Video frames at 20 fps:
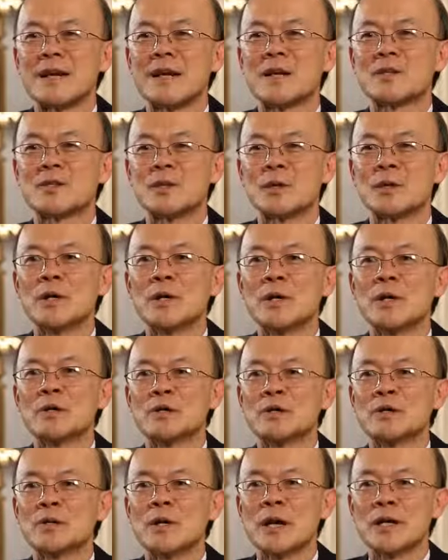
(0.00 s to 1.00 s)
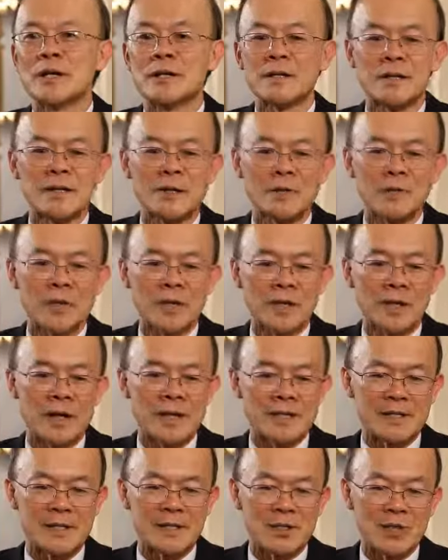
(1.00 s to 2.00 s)
So together they work
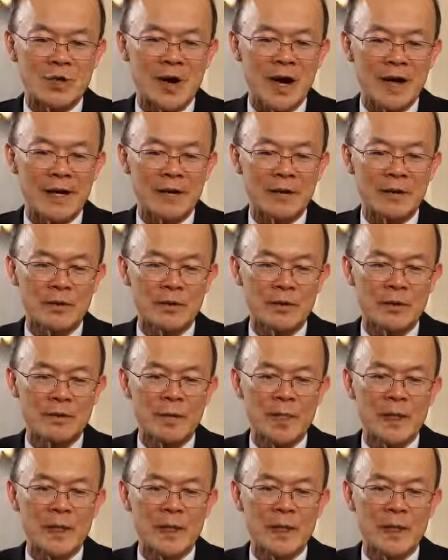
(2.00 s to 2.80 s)
as a triangle.